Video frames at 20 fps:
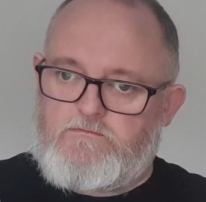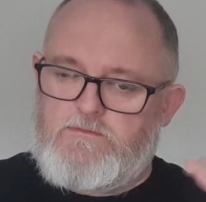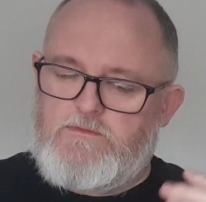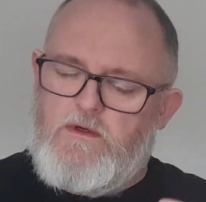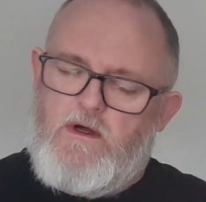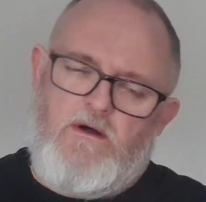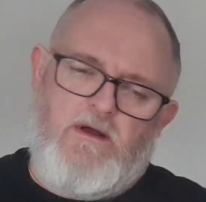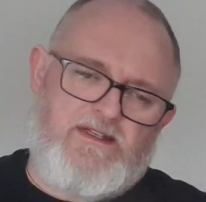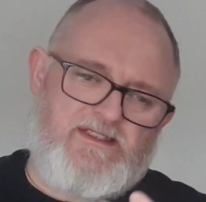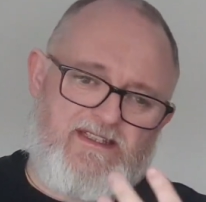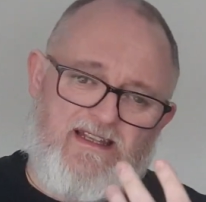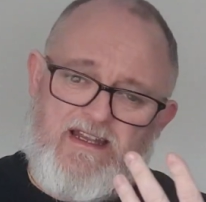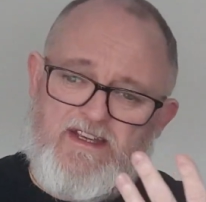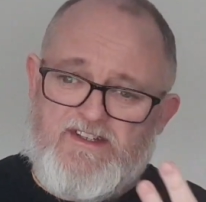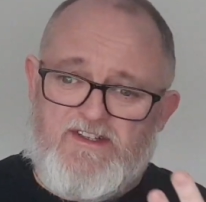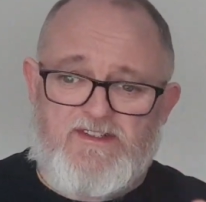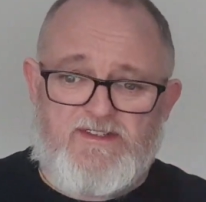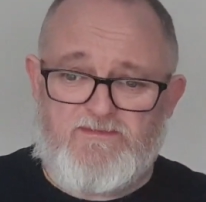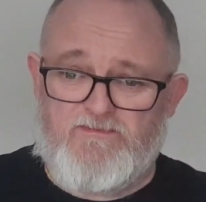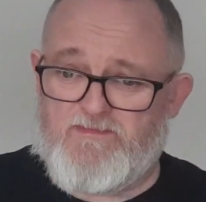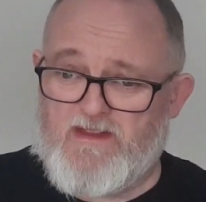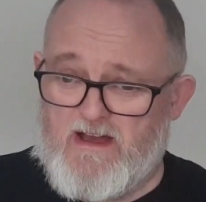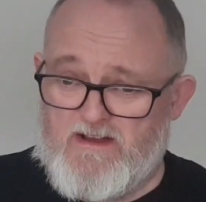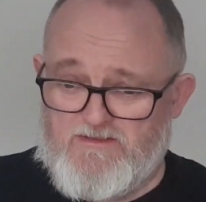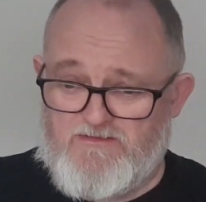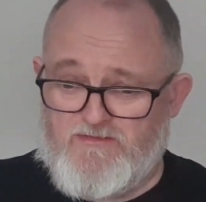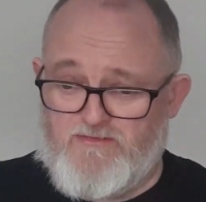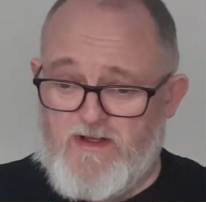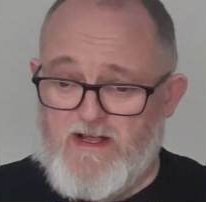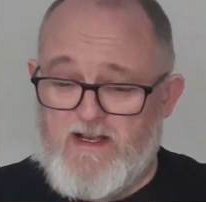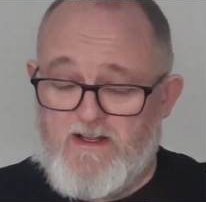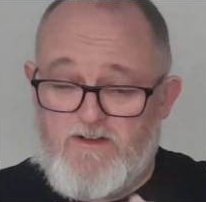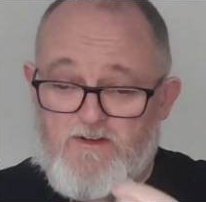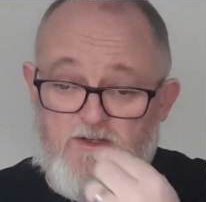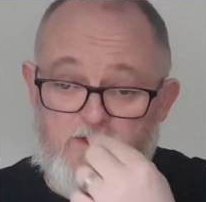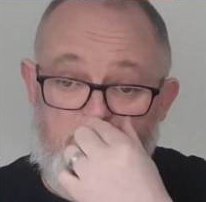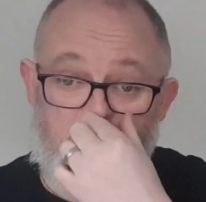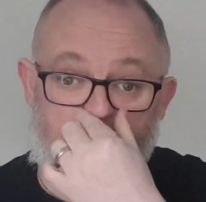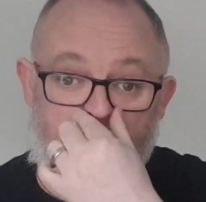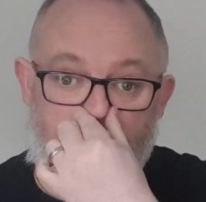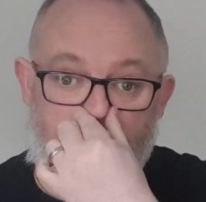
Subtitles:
that's delicious. That is really good.